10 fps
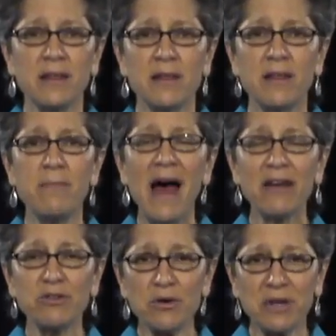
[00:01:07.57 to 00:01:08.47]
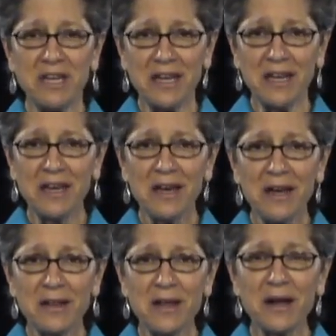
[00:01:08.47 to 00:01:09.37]
the master key
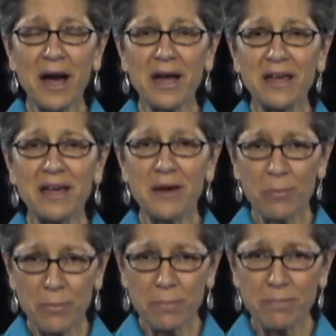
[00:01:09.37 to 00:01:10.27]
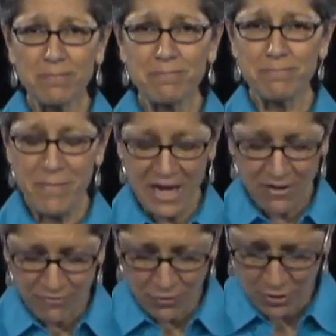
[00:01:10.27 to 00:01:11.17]
that I
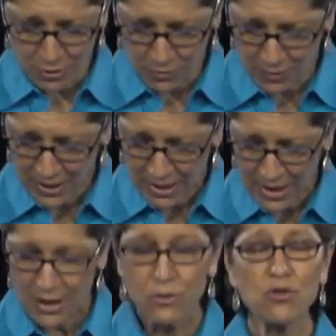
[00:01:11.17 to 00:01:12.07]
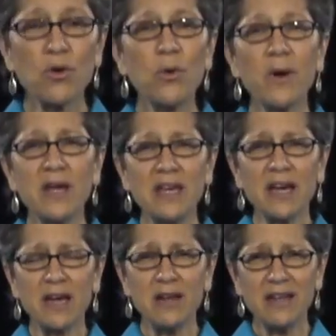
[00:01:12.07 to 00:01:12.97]
made for you so you
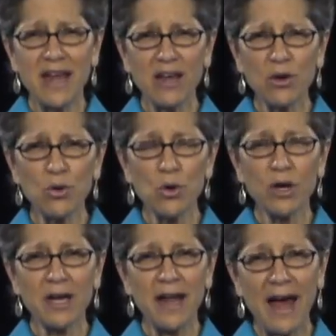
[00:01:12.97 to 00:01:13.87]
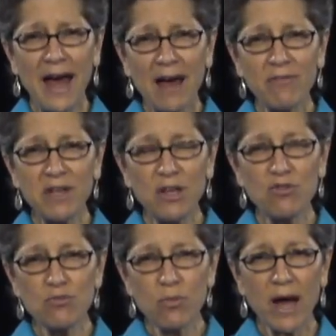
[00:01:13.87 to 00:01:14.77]
can take a look and have
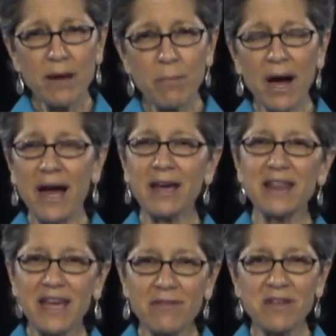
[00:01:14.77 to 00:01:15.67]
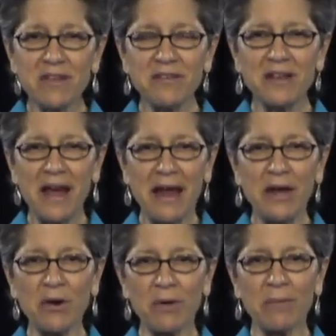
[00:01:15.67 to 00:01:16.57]
these right by. I think of this as an
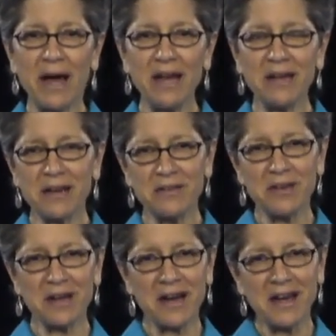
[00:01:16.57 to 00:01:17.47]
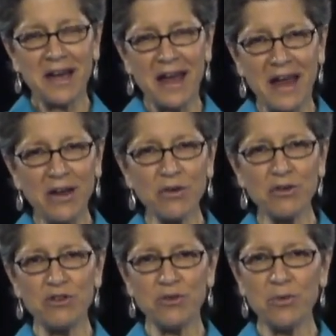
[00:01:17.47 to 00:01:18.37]
anchor, right? Because it kind of
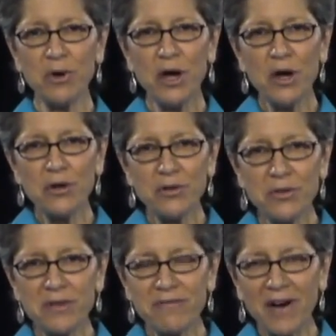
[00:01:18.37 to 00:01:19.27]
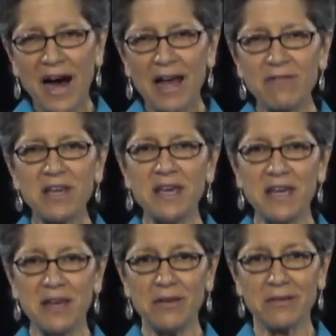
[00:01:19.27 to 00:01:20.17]
anchors you to the 5
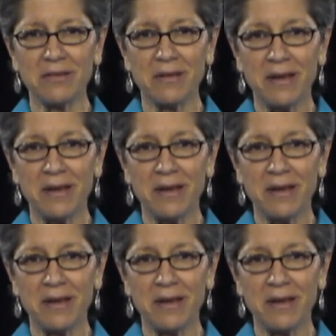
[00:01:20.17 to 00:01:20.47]
keys.